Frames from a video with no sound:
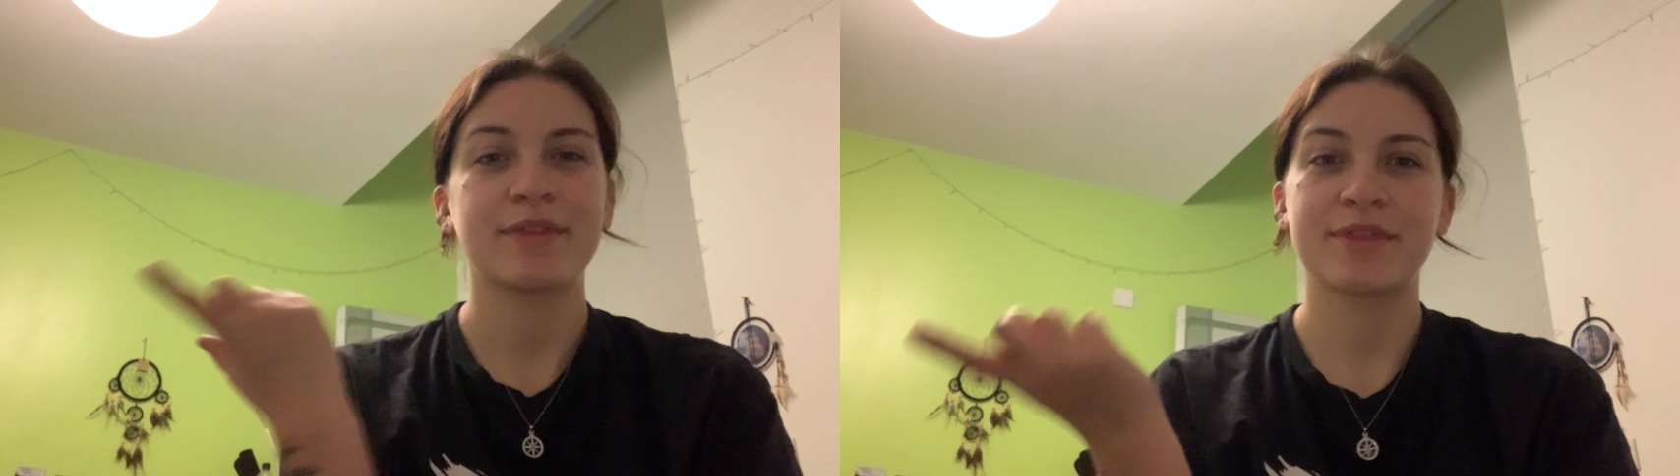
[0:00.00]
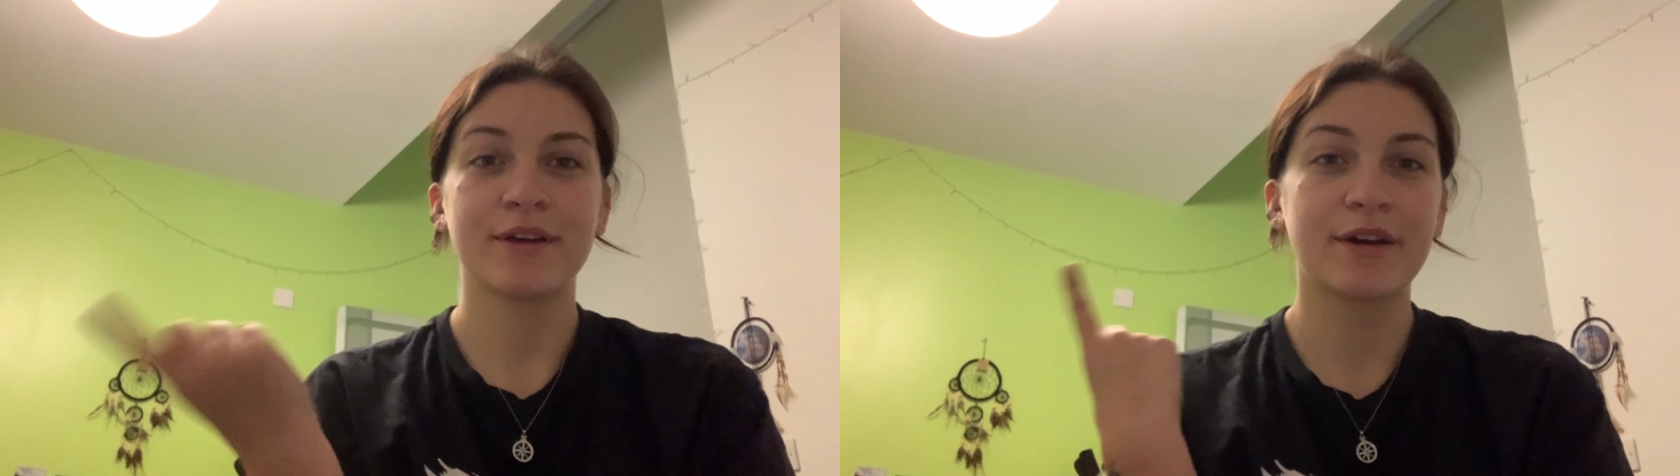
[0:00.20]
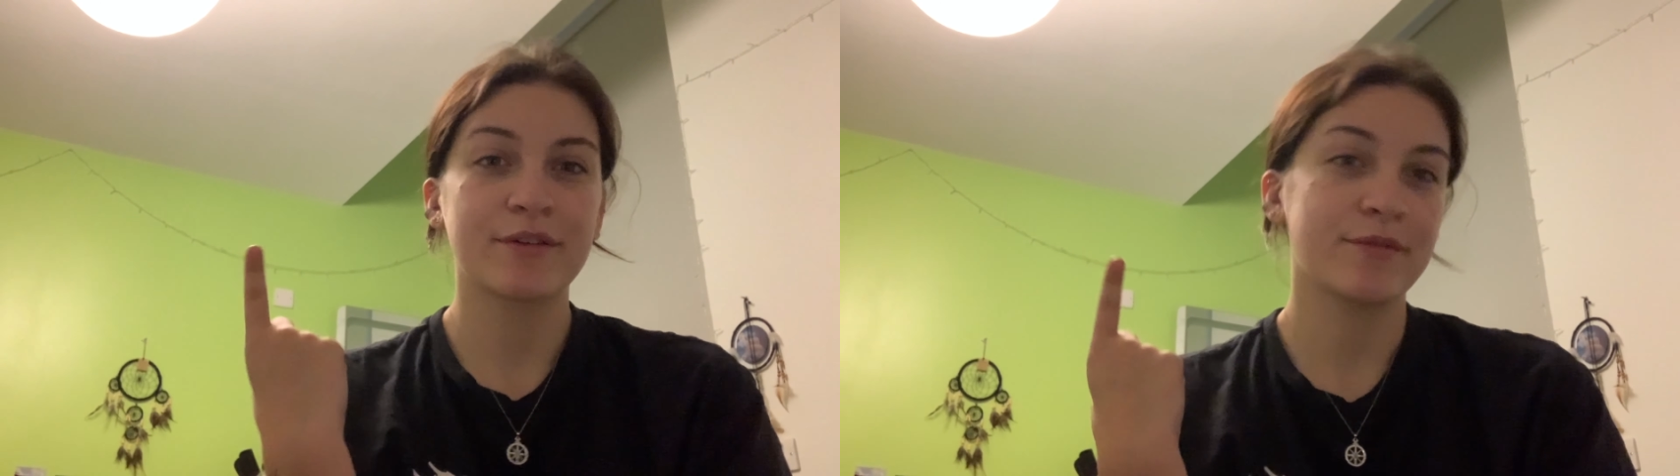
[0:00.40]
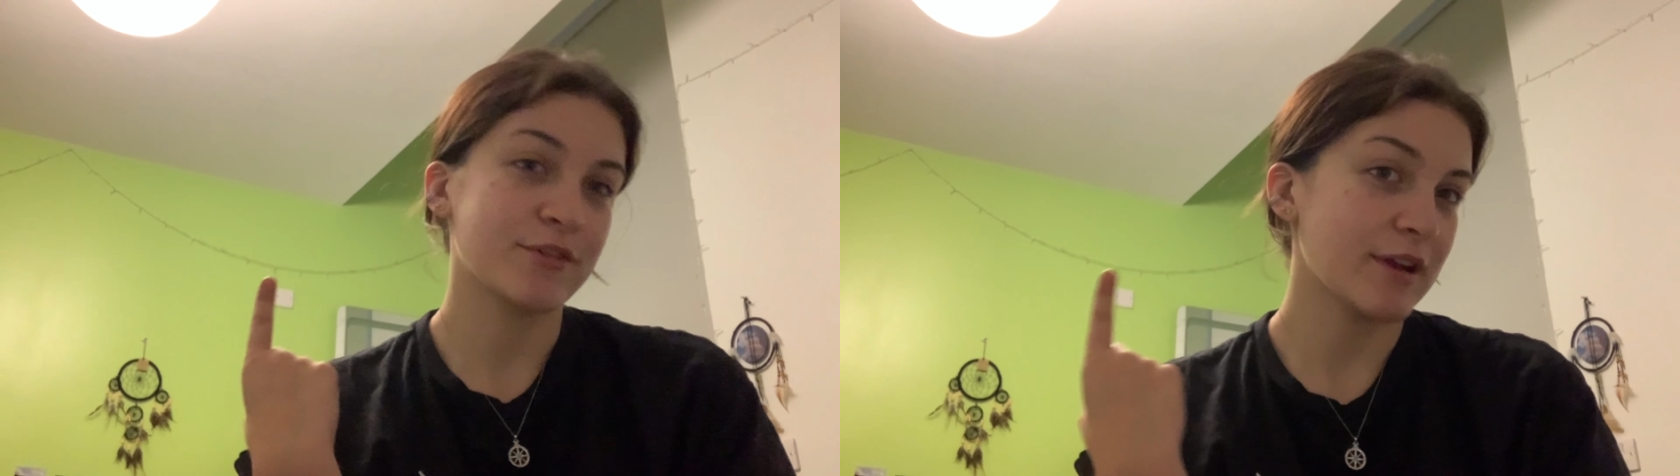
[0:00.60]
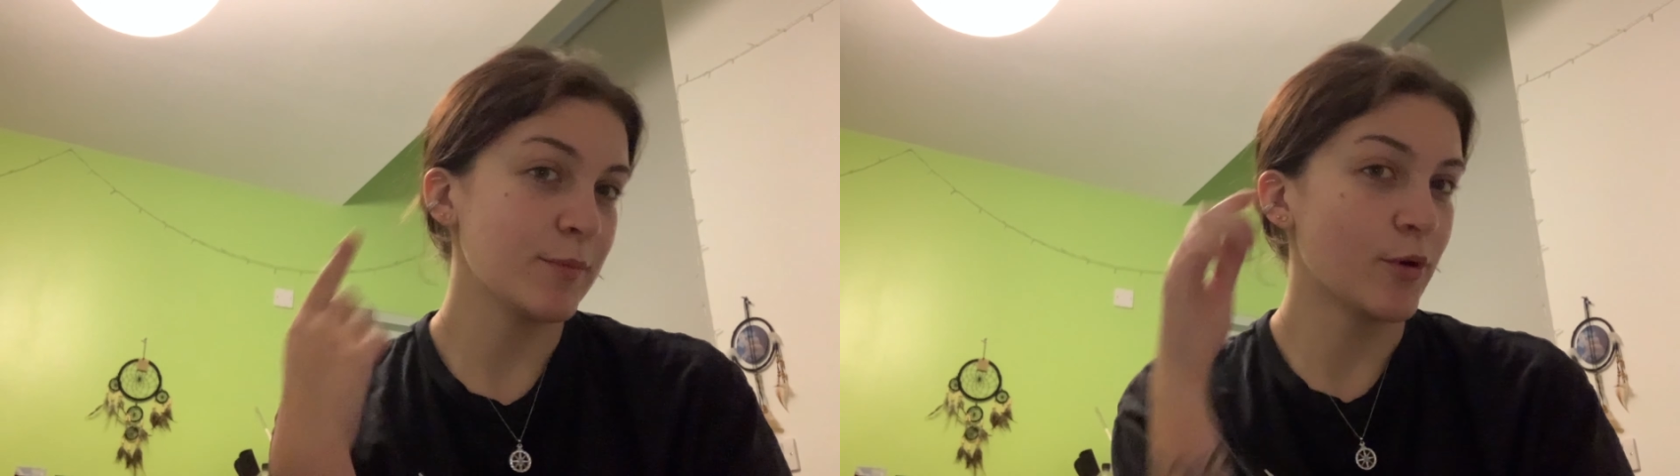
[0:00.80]
the
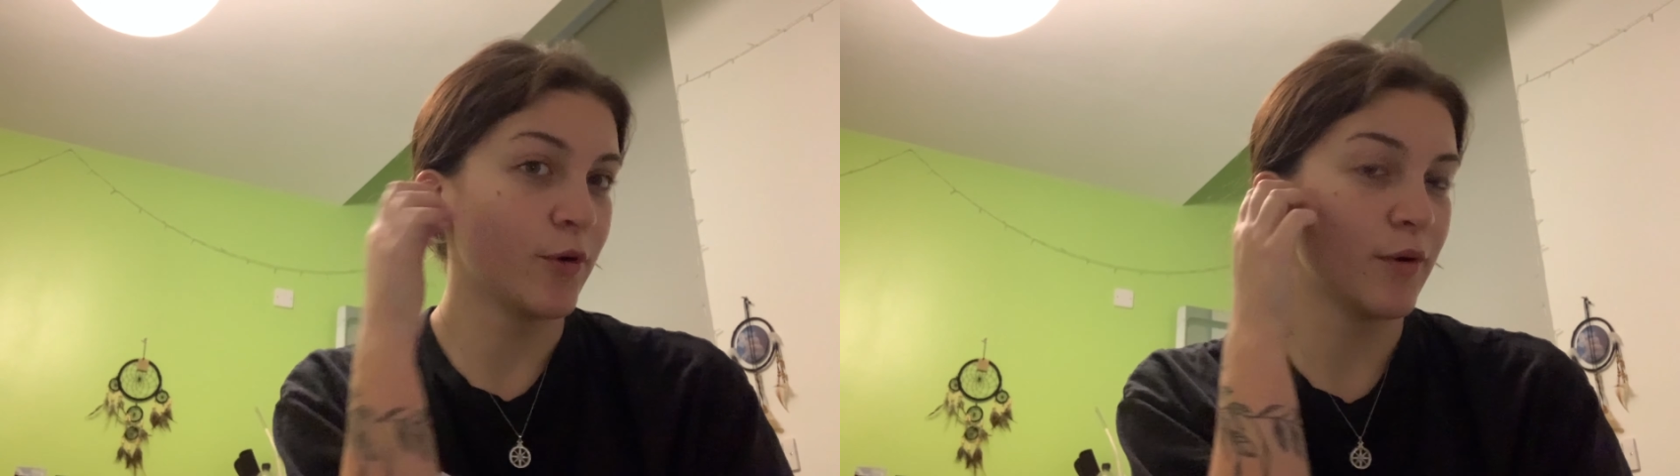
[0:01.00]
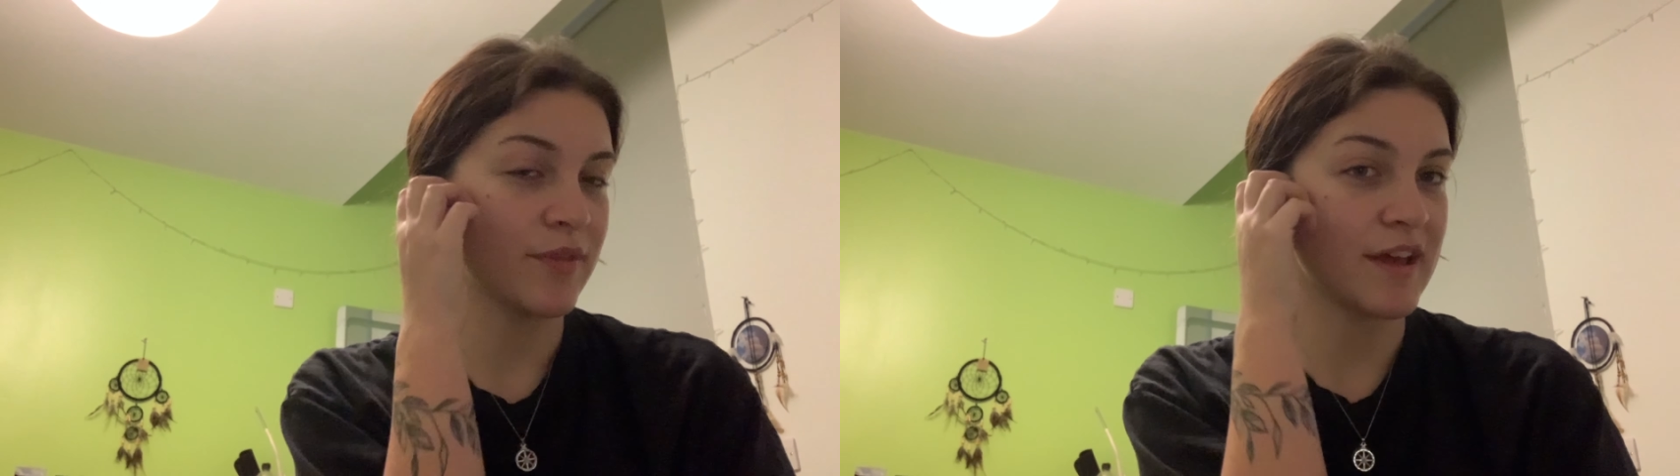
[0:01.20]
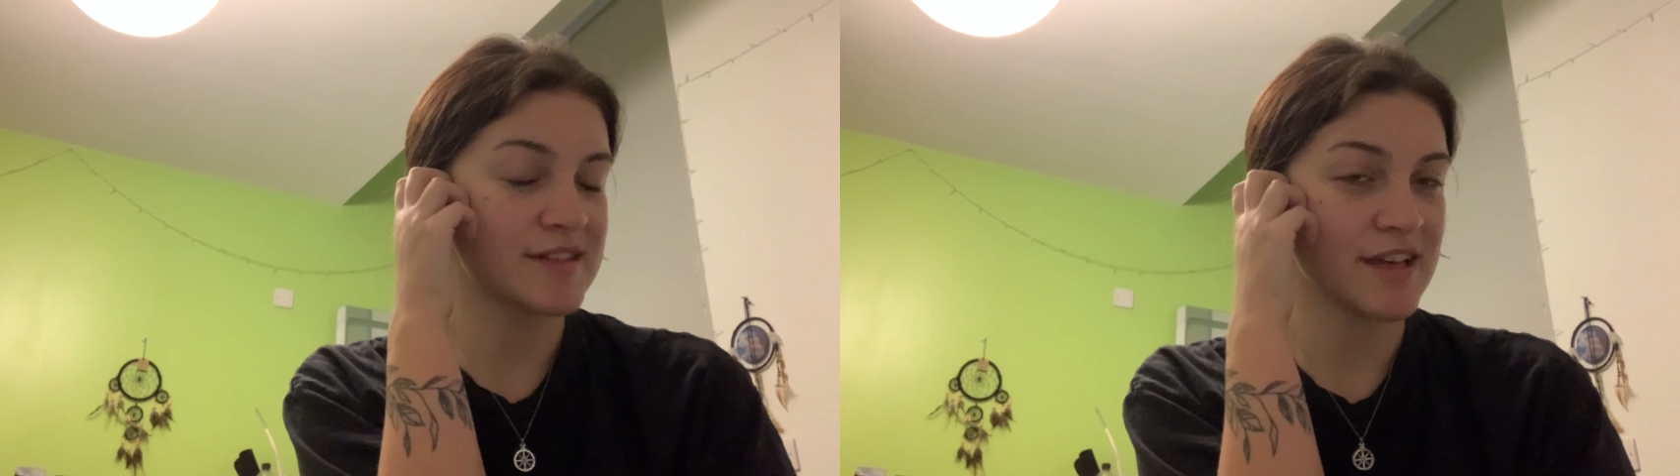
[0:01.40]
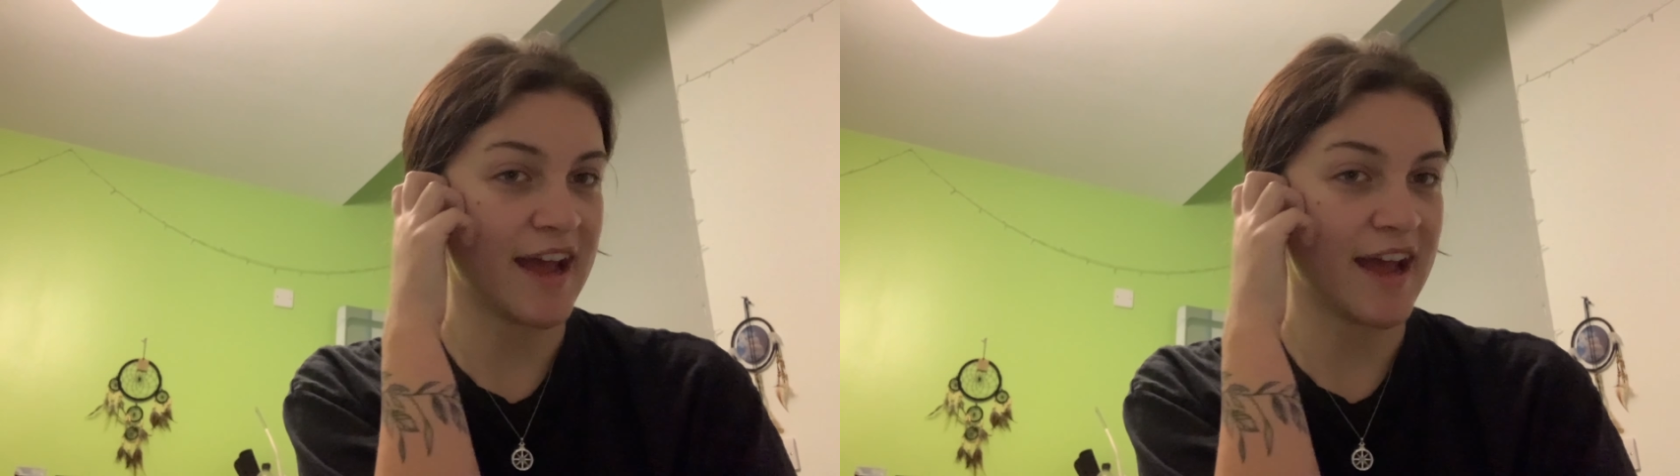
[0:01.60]
green wall, there's